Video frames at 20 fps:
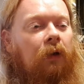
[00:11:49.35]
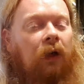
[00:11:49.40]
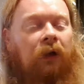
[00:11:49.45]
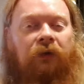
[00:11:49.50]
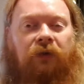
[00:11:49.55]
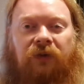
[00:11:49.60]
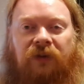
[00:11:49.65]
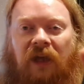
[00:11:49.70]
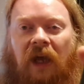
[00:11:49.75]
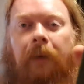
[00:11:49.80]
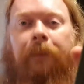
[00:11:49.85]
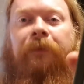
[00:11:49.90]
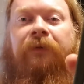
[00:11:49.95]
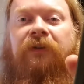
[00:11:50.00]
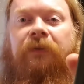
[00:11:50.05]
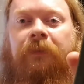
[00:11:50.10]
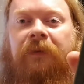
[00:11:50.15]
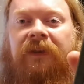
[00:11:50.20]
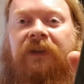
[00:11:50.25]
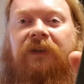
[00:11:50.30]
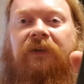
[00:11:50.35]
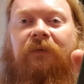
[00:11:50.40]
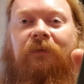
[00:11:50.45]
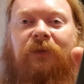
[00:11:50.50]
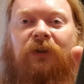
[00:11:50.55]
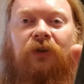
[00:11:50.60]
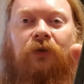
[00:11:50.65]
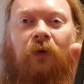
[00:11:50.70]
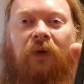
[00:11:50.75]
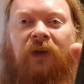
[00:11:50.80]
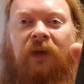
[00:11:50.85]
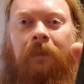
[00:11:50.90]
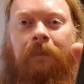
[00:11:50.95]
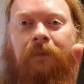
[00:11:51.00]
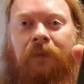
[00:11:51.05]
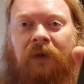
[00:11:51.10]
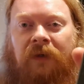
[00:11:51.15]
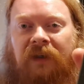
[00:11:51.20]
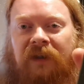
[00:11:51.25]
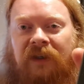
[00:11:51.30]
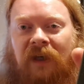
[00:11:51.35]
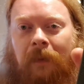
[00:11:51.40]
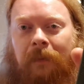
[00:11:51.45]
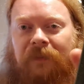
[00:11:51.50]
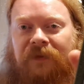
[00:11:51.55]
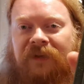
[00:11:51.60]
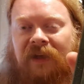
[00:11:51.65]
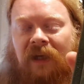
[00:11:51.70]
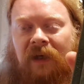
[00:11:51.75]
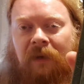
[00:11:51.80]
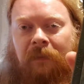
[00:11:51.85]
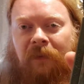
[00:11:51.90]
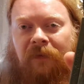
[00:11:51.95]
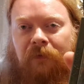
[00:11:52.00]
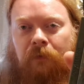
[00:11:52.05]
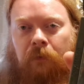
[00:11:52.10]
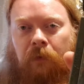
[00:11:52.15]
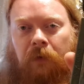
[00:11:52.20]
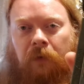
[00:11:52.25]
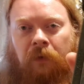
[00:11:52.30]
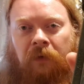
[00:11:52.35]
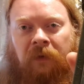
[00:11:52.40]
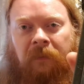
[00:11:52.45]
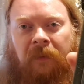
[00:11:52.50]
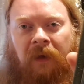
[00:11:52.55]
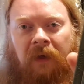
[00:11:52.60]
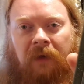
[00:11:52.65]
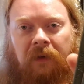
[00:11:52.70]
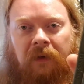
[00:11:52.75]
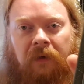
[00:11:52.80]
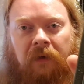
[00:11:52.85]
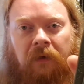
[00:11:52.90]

It just happened to be stuck in a bloody damp cellar before I got it back.